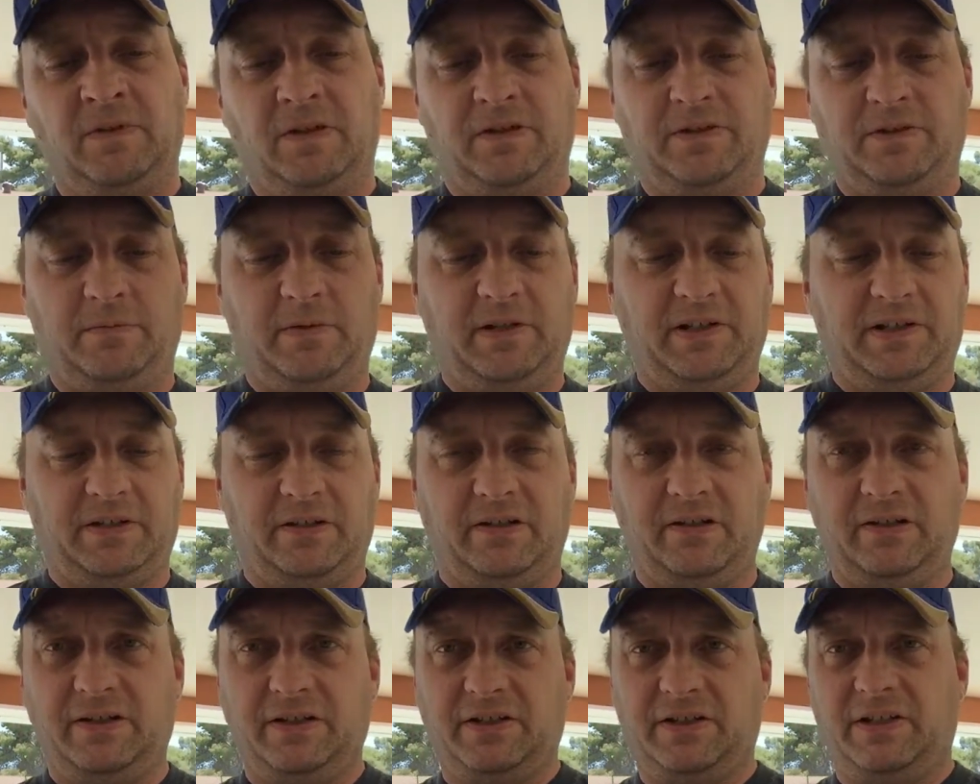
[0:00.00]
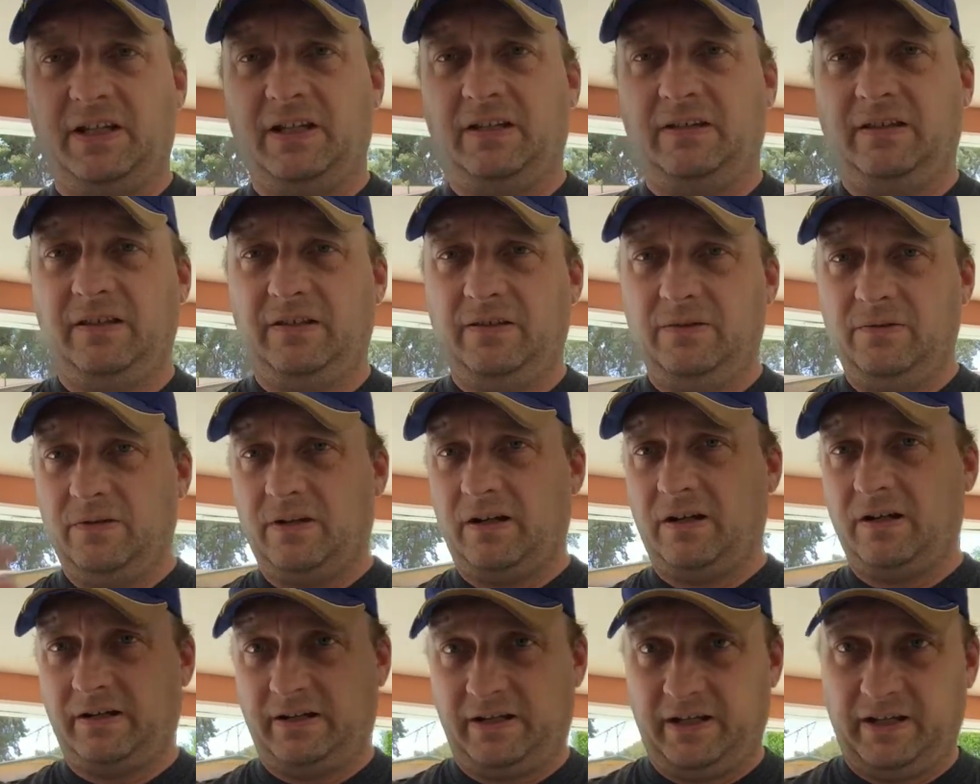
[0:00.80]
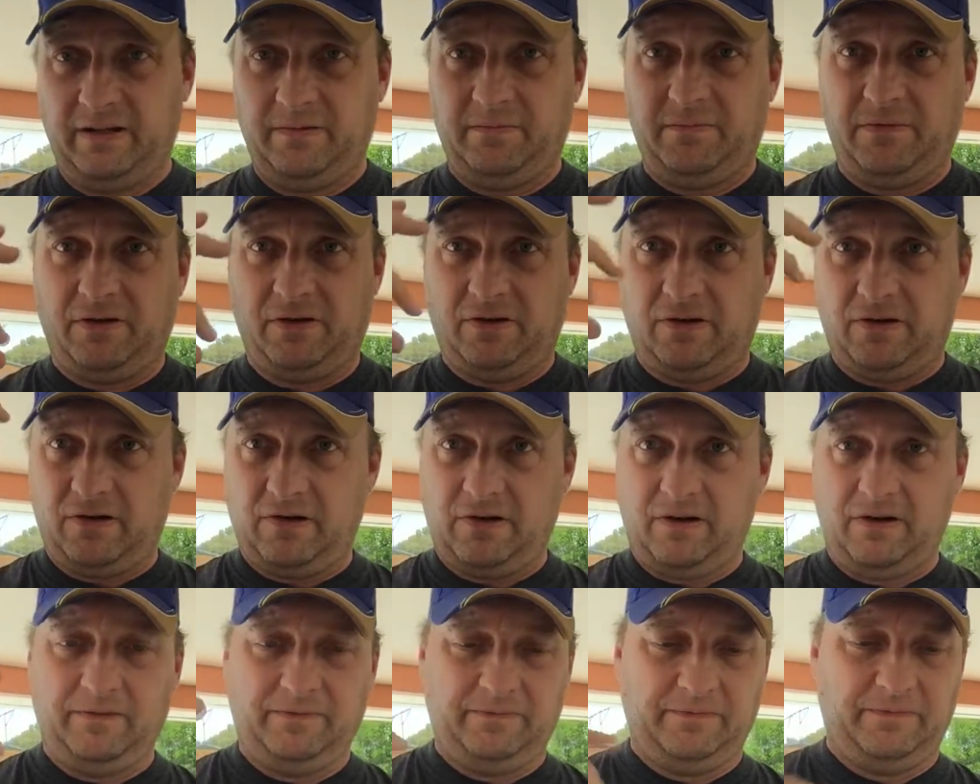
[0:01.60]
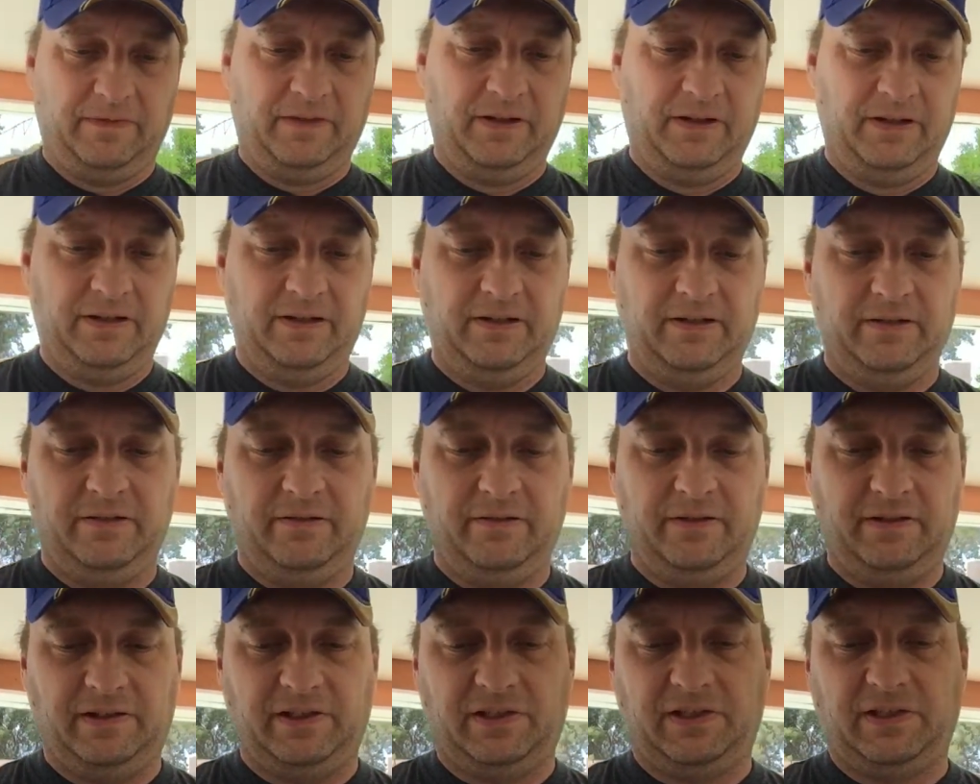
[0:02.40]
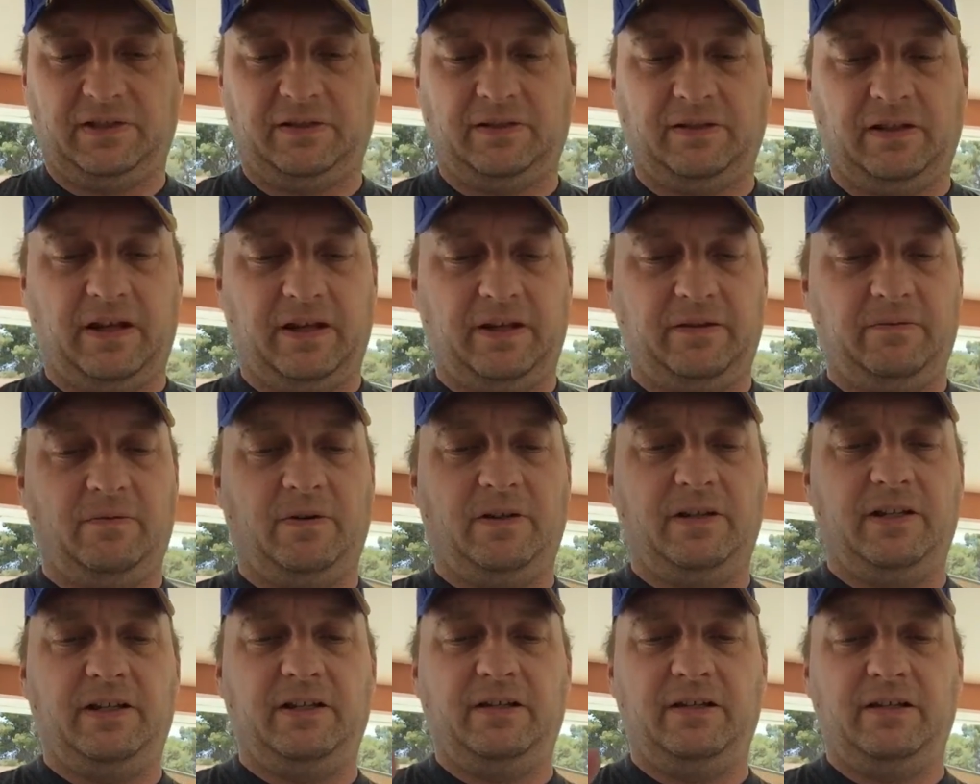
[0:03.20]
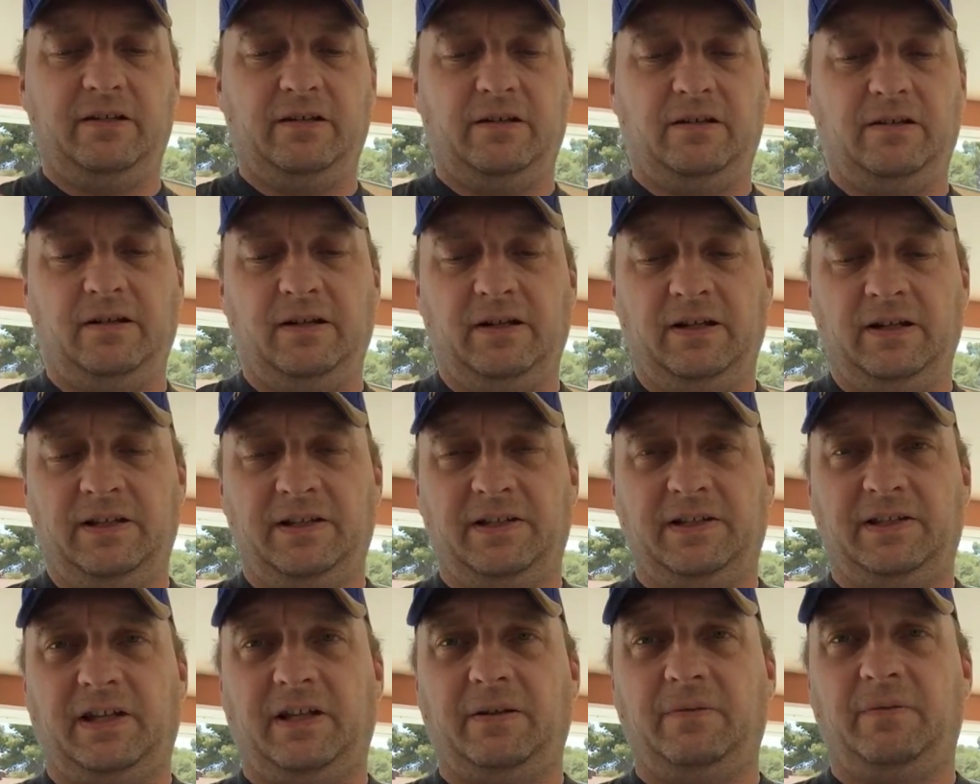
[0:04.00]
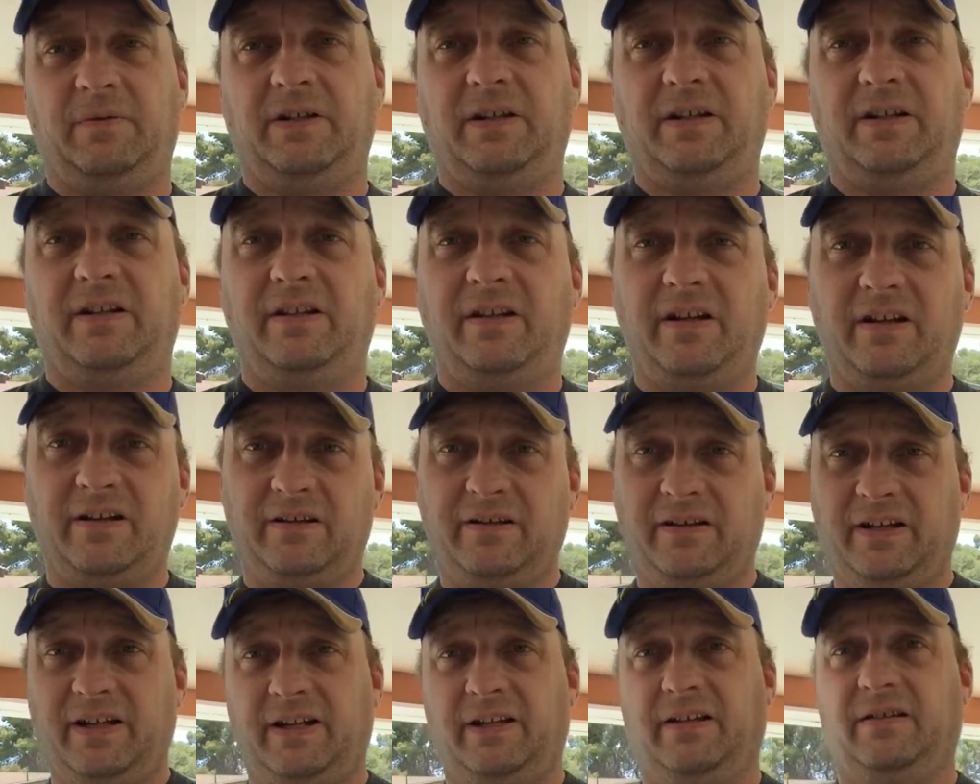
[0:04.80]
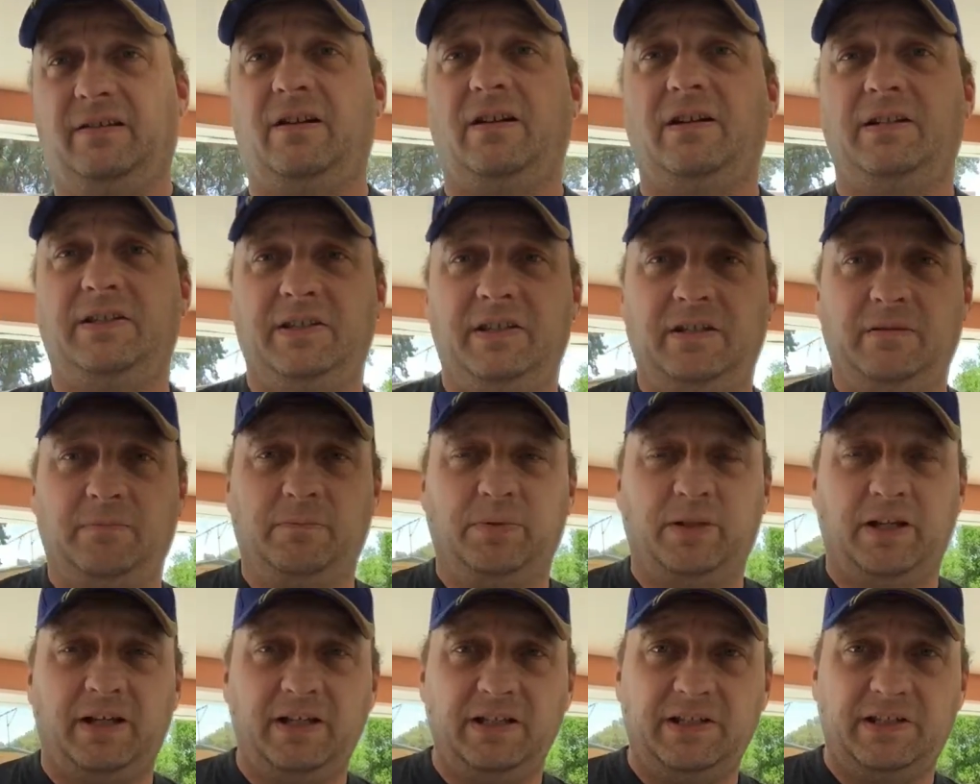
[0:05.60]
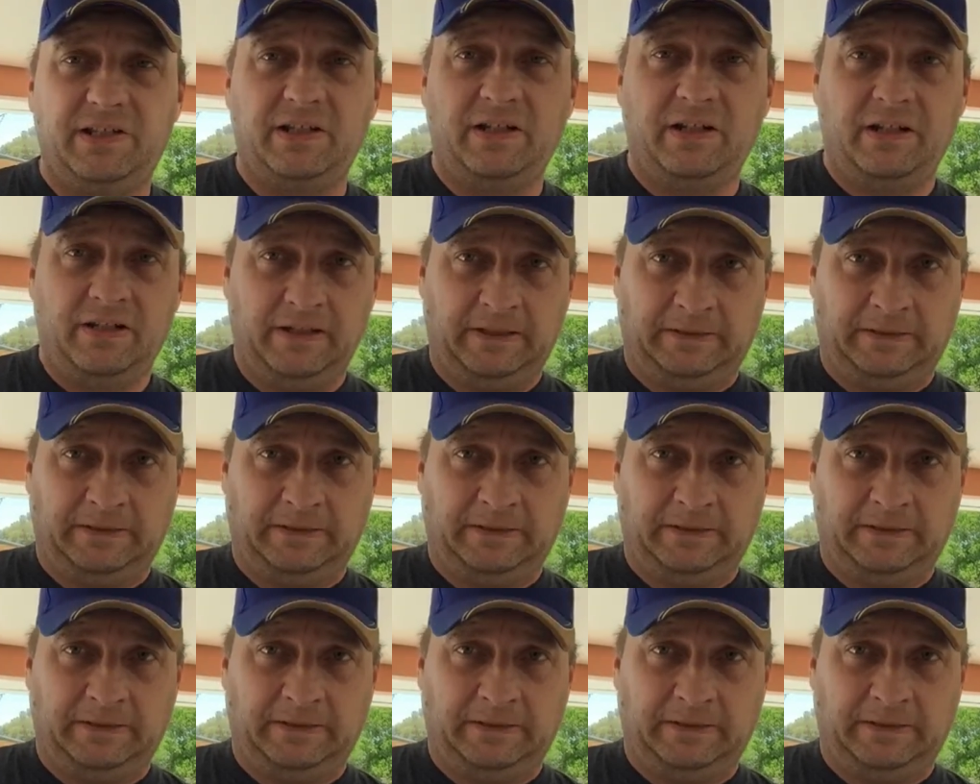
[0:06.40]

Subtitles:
So basically you just take the UHWK Camera off, you just slide one end here, slide one in there, and it locks it in place.